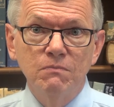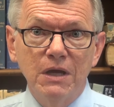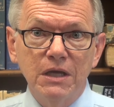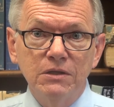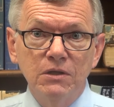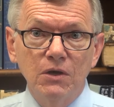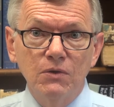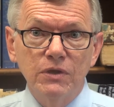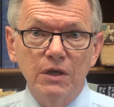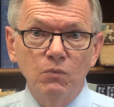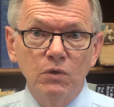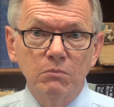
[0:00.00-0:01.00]
You may
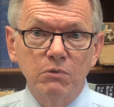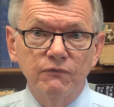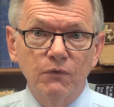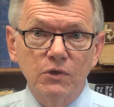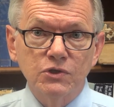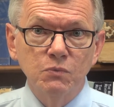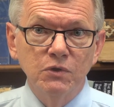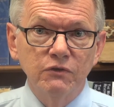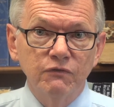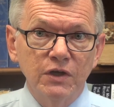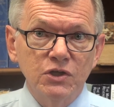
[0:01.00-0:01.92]
know that Wilberforce would